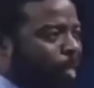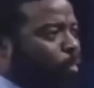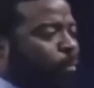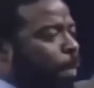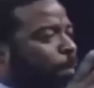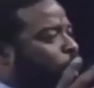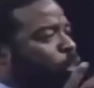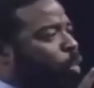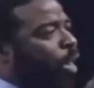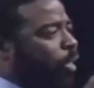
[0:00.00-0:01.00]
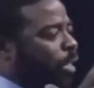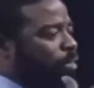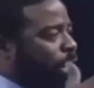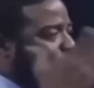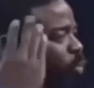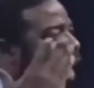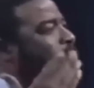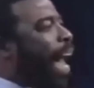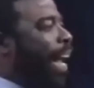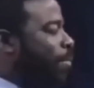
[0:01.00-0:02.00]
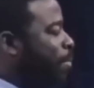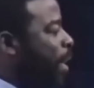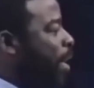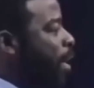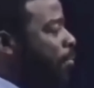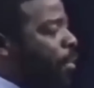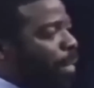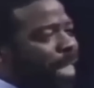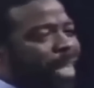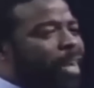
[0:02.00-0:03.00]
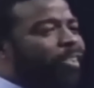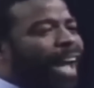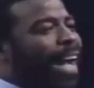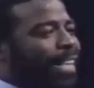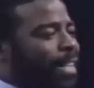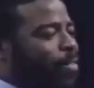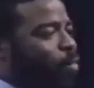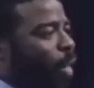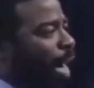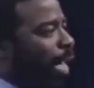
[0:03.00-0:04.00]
And most people don't work on their dreams. Why? For many years I didn't.